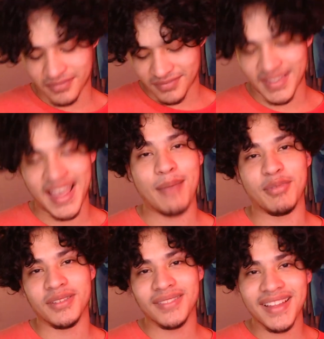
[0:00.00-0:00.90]
the
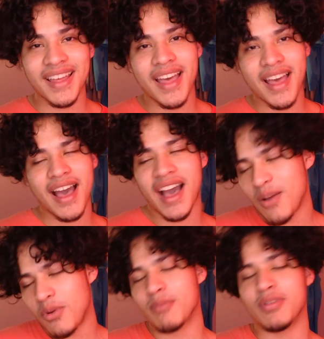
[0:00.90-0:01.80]
happy. I
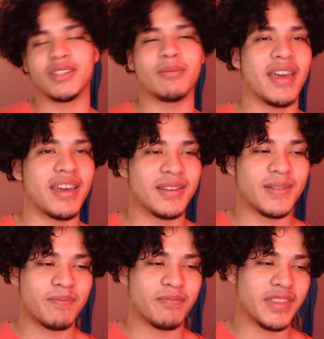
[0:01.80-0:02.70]
want to put them back.
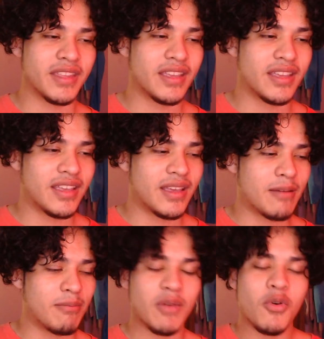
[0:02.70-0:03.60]

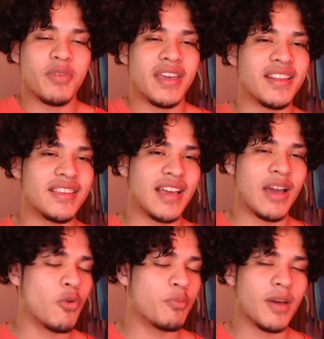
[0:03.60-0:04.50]
But I won't be any I
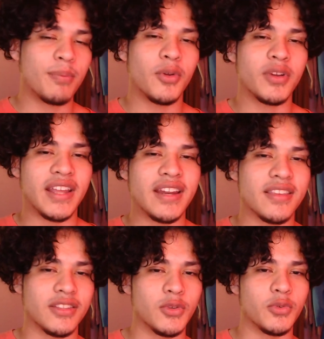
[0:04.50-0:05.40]
won't be uploading
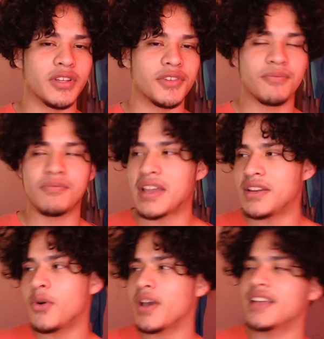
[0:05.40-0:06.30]
anything new here. I
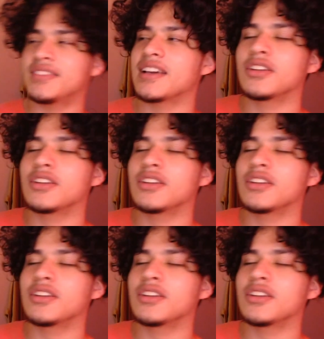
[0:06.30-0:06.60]
know I got that